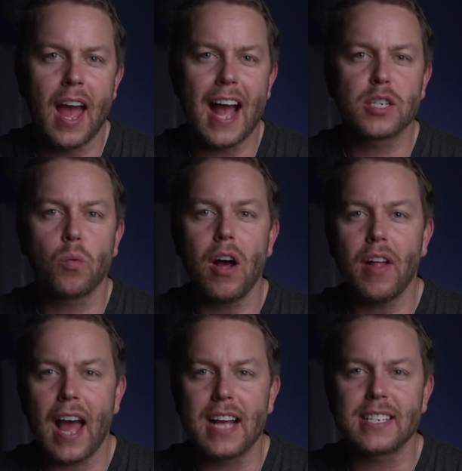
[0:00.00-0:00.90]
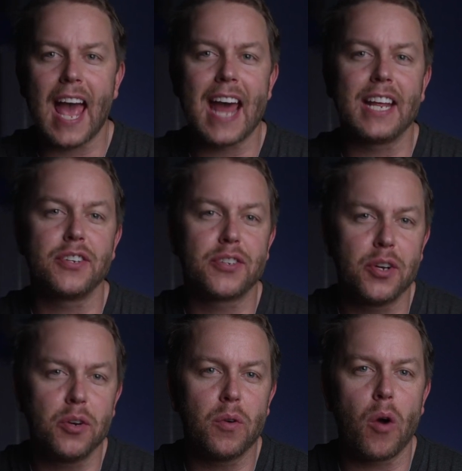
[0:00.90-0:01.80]
as well as adding
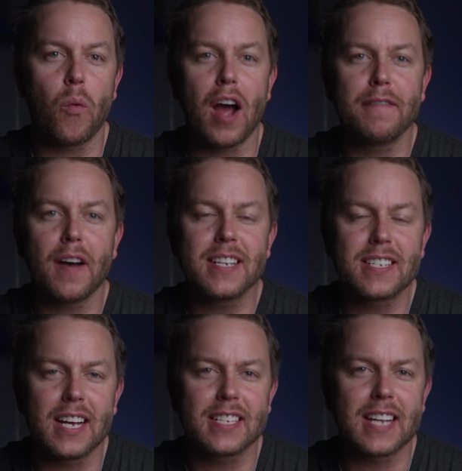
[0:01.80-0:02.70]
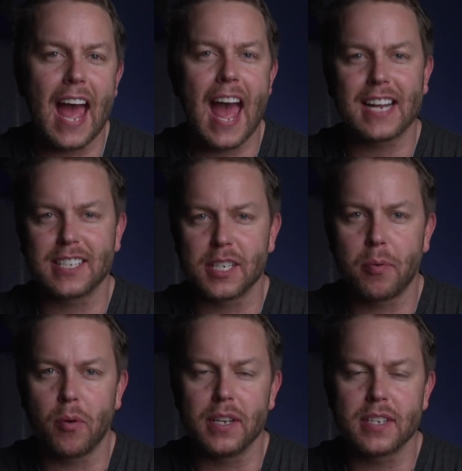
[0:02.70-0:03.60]
2 Wi-Fi 6 access
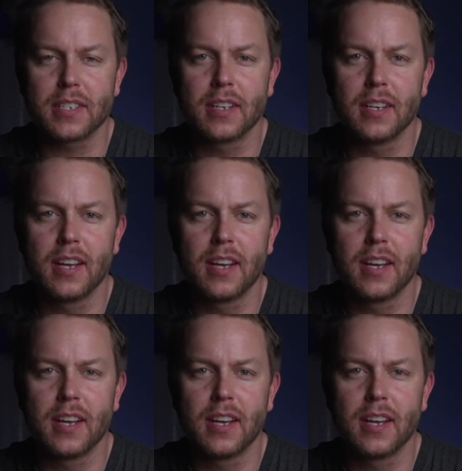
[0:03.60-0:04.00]
points.